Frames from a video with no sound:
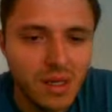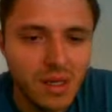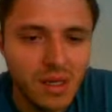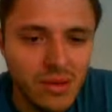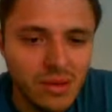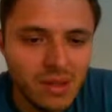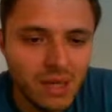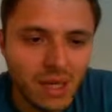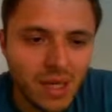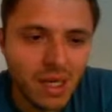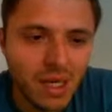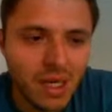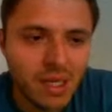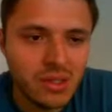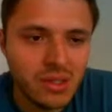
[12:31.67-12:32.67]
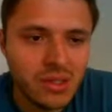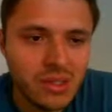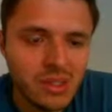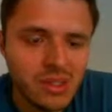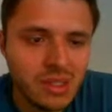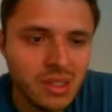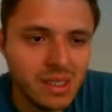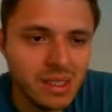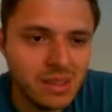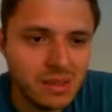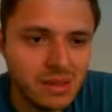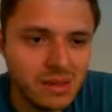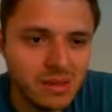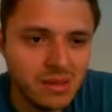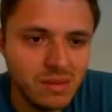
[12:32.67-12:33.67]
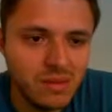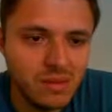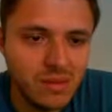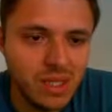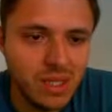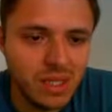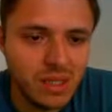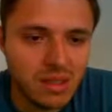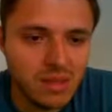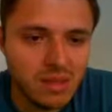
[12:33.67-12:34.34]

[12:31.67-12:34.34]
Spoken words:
I don't think he can get to c6, but